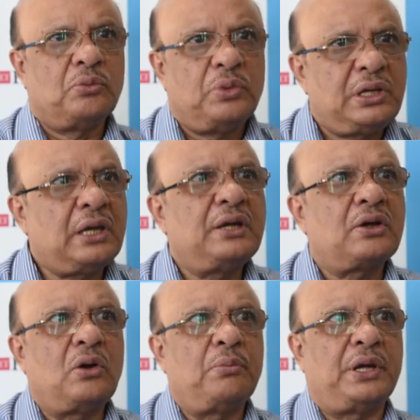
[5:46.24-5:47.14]
We can
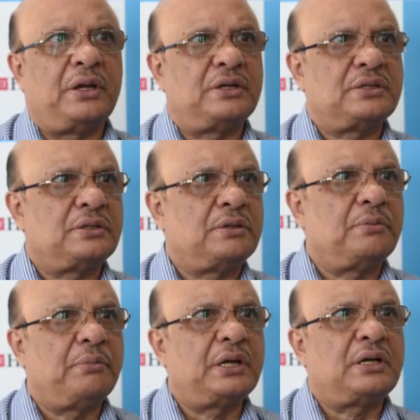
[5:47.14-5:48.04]
recommend,
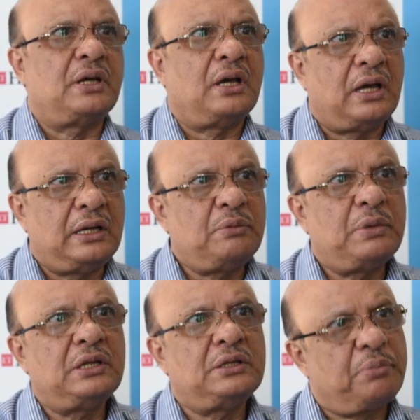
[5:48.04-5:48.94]
but
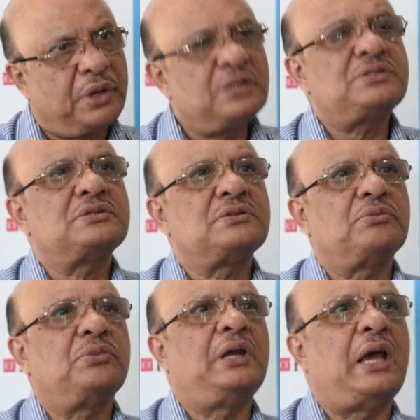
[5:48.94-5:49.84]
ultimately the parents
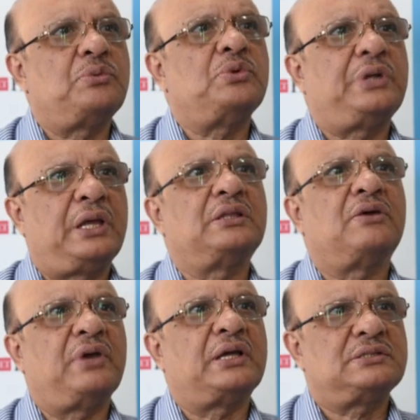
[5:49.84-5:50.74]
will have to take the
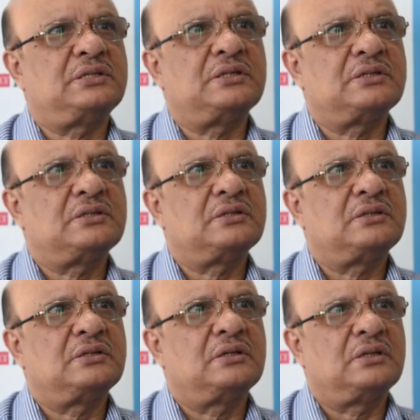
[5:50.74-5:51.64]
vaccine.
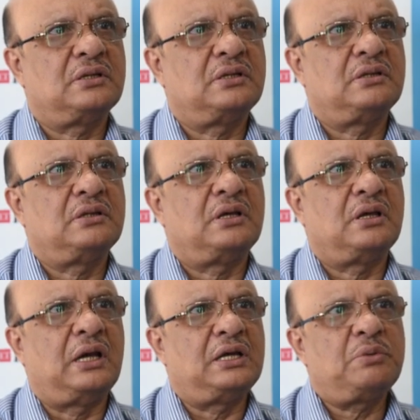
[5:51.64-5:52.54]

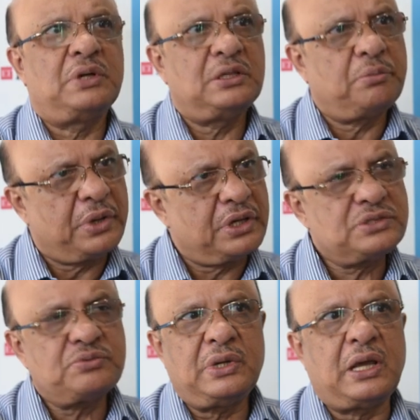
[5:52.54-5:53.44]
Ultimately the
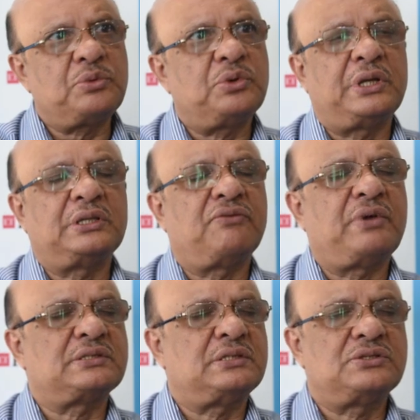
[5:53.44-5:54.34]
parents will have to take the
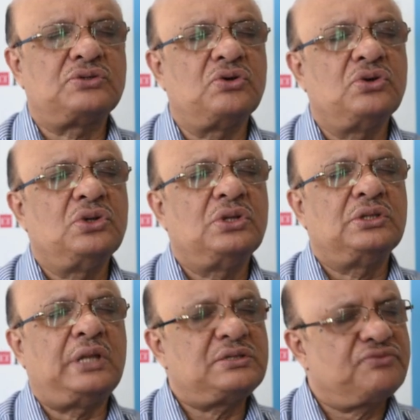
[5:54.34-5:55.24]
vaccine. So
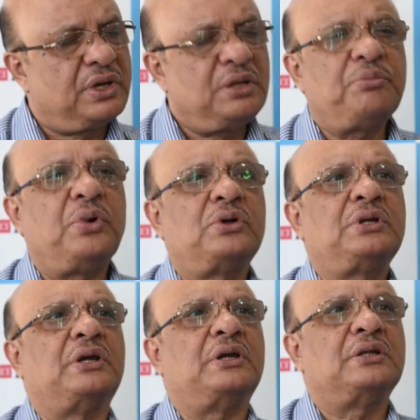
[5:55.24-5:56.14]
that's very
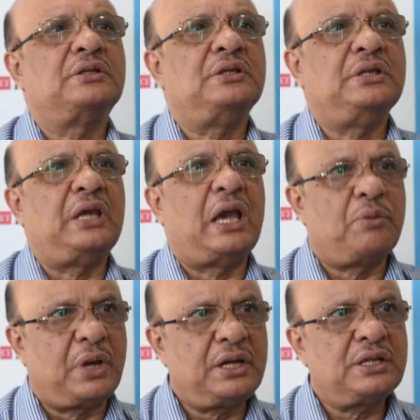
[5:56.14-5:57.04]
important. The
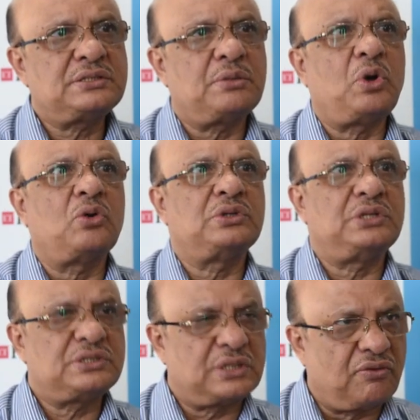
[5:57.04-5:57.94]
awareness about
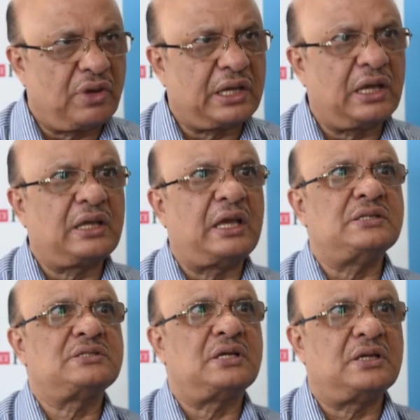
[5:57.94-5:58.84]
this cervical
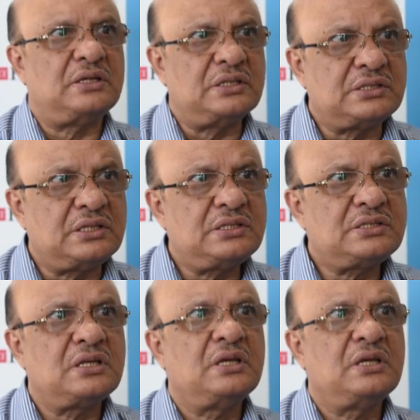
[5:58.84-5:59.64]
cancer disease